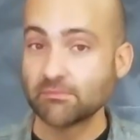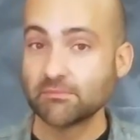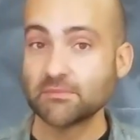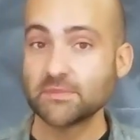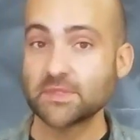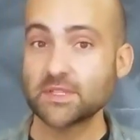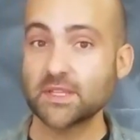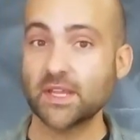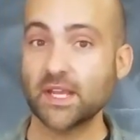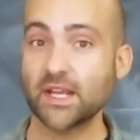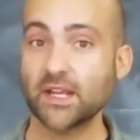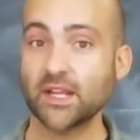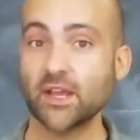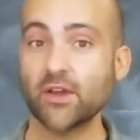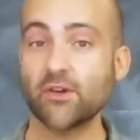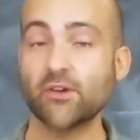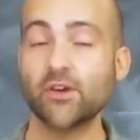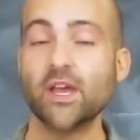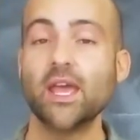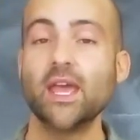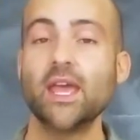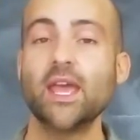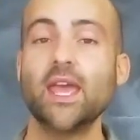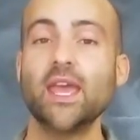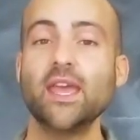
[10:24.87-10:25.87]
So there you go.
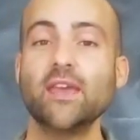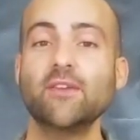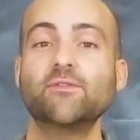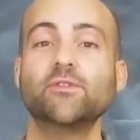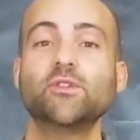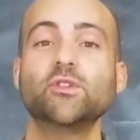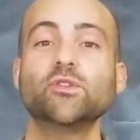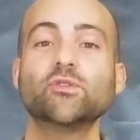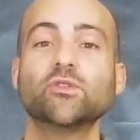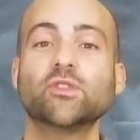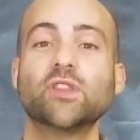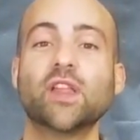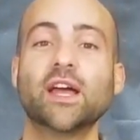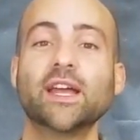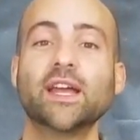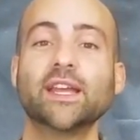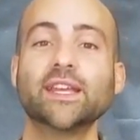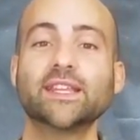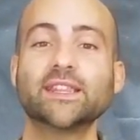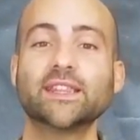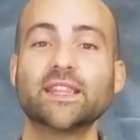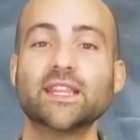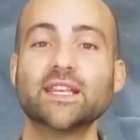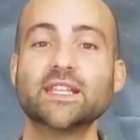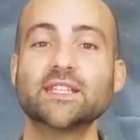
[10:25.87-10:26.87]
If you
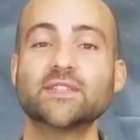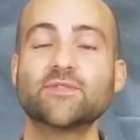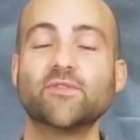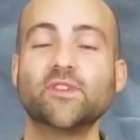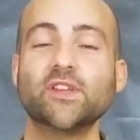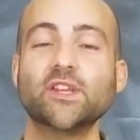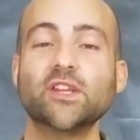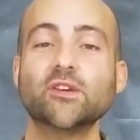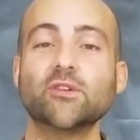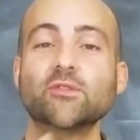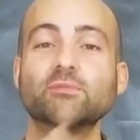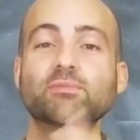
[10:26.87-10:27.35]
like this video,